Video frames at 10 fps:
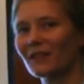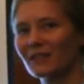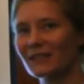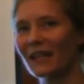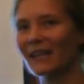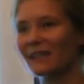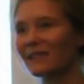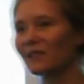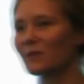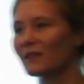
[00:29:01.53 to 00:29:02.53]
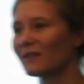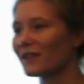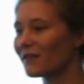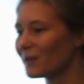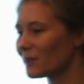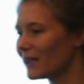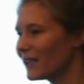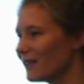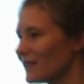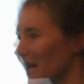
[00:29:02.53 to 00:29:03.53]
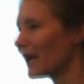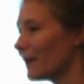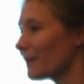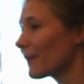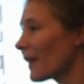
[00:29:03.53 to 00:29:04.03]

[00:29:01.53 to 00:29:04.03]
their status. This would have given them plenty of time.